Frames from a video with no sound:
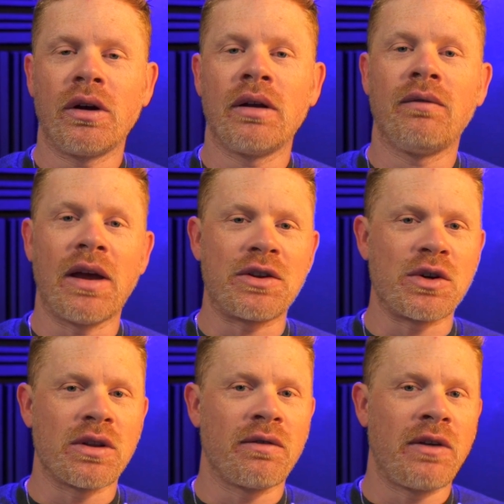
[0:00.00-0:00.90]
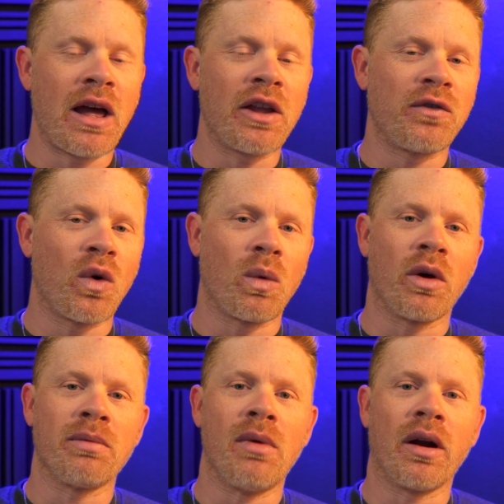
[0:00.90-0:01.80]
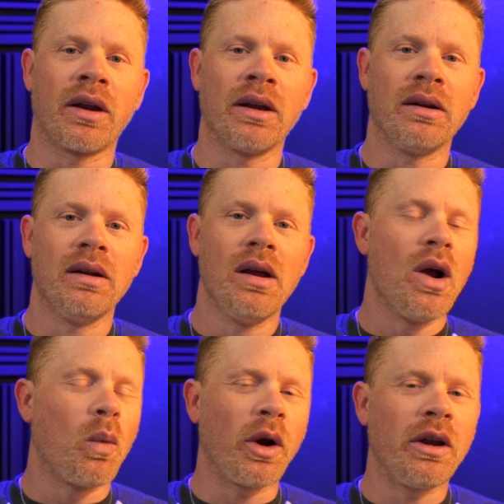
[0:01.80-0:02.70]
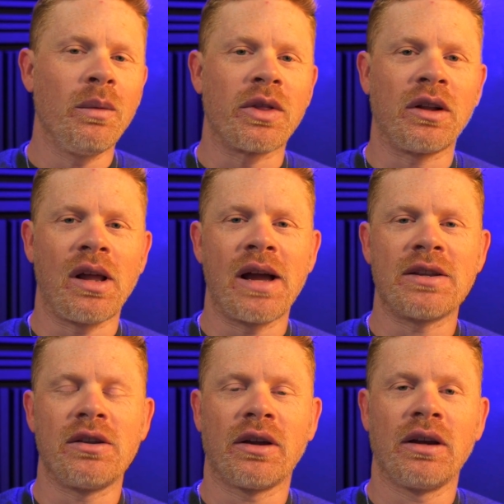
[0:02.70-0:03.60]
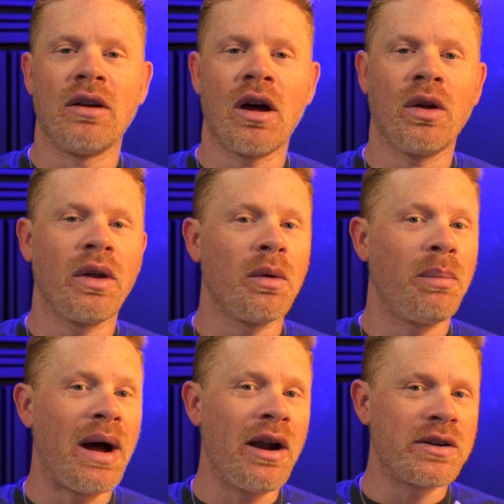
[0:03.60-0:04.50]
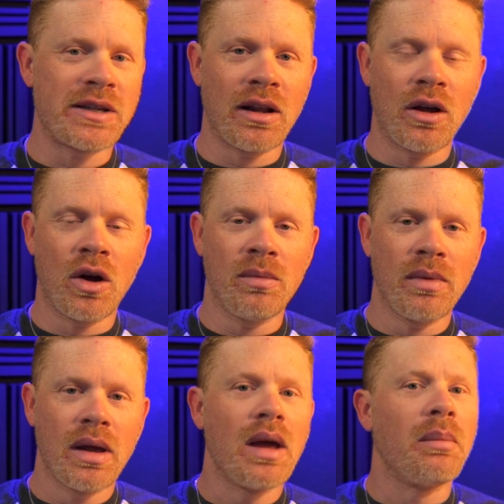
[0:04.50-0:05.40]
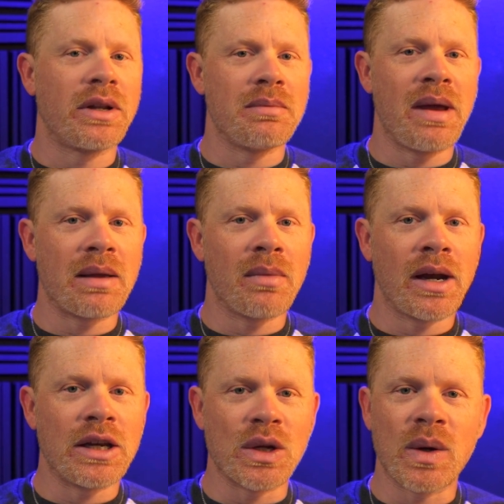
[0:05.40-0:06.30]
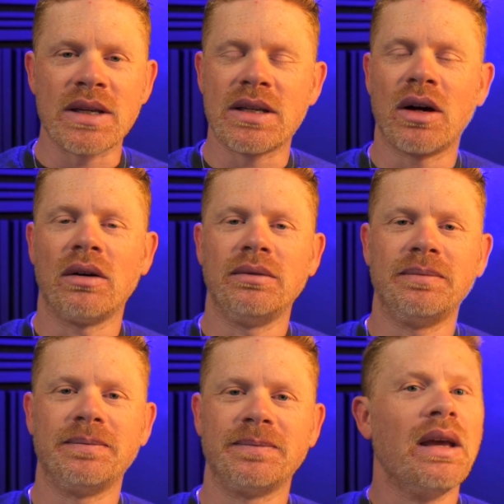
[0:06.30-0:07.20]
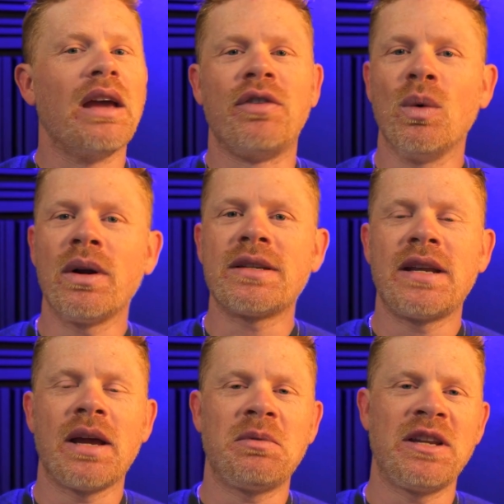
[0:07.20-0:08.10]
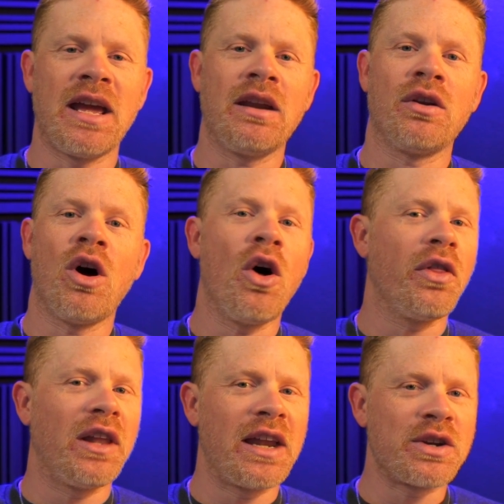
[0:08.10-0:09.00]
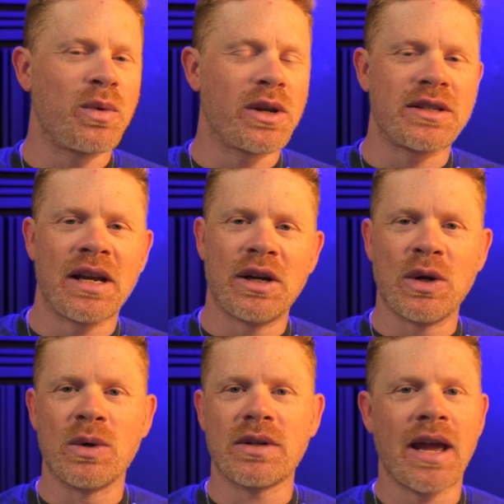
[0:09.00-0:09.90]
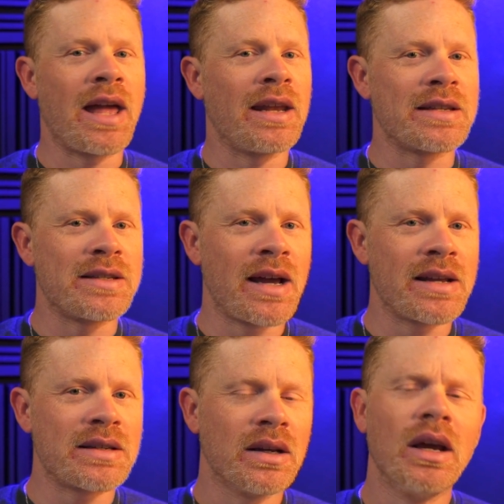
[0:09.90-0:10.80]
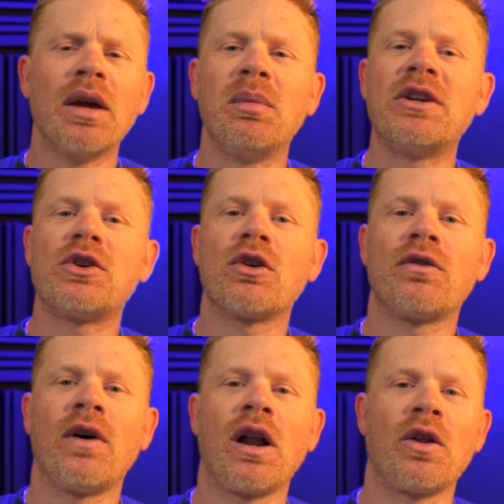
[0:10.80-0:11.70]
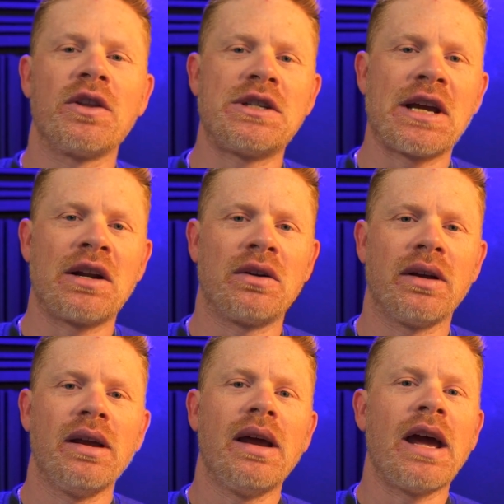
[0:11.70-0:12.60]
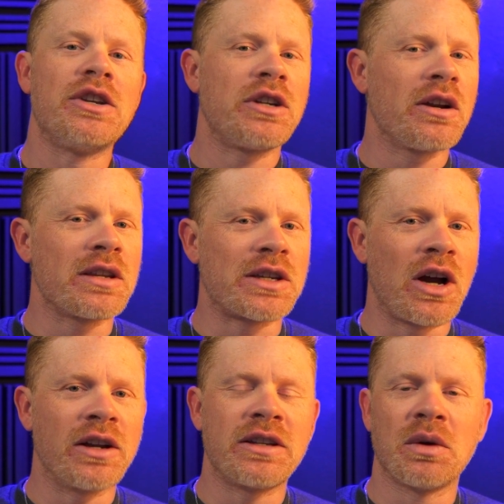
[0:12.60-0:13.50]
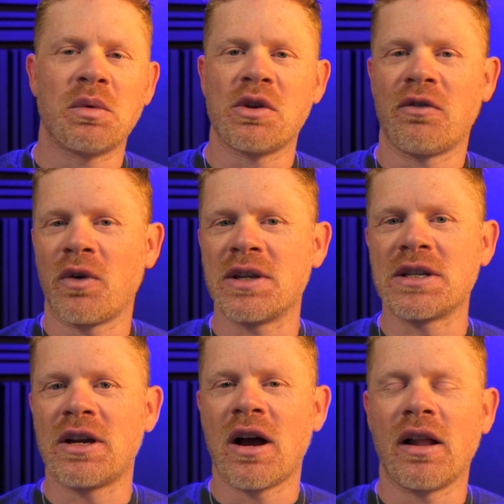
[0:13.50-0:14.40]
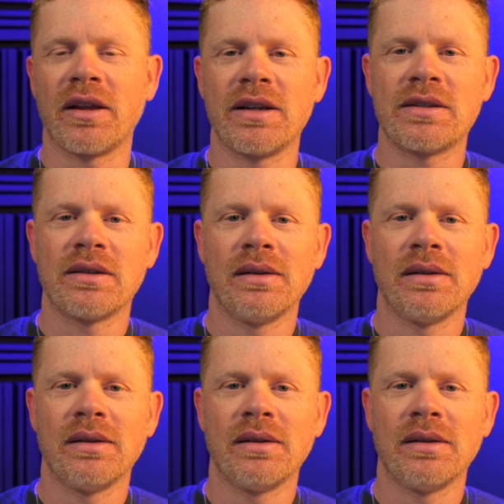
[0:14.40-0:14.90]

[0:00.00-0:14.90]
and investor in the Dallas-Fort Worth market, working with clients looking not only to buy or sell a home, but to make money doing so. If you want to stay up to date on all the latest real estate news and insights, be sure to follow the channel and share this content with your friends and colleagues.